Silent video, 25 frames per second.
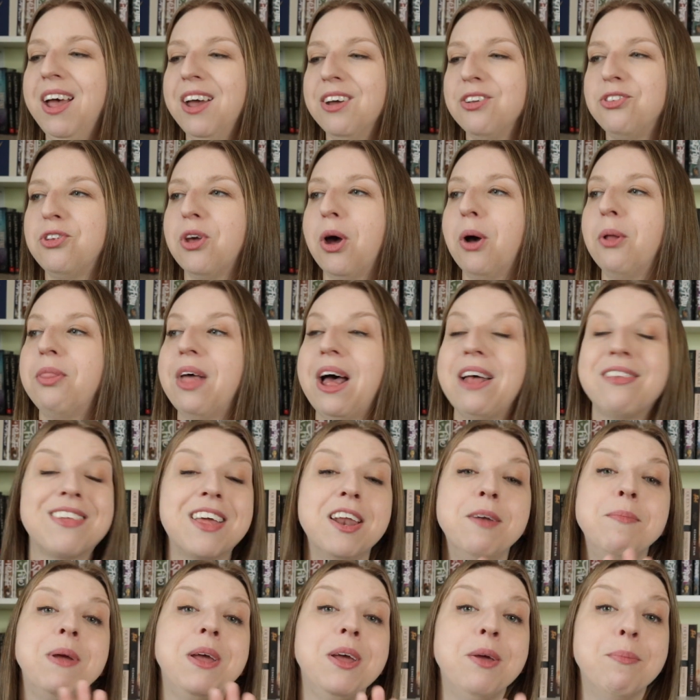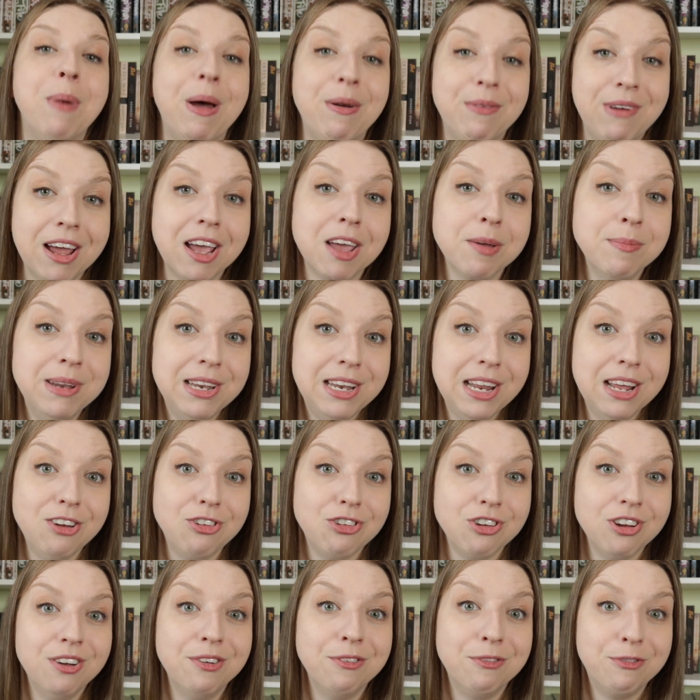So that's going to be my
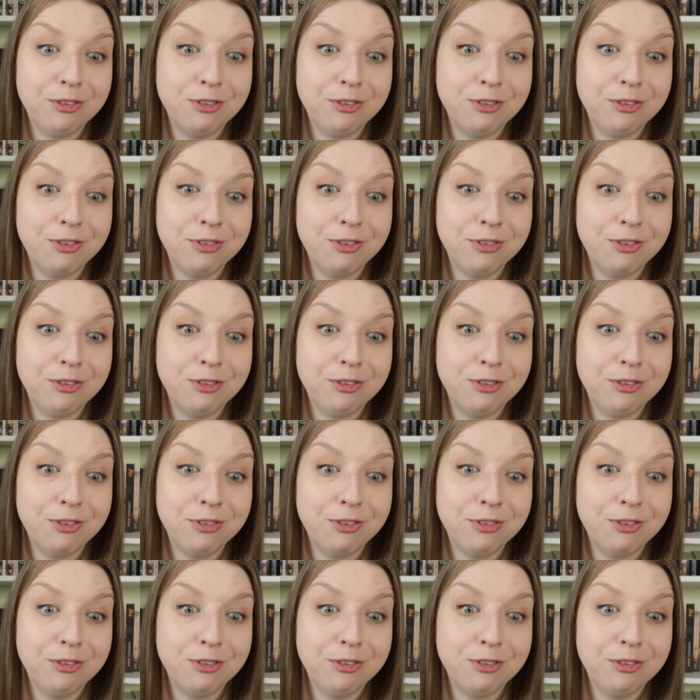recommendation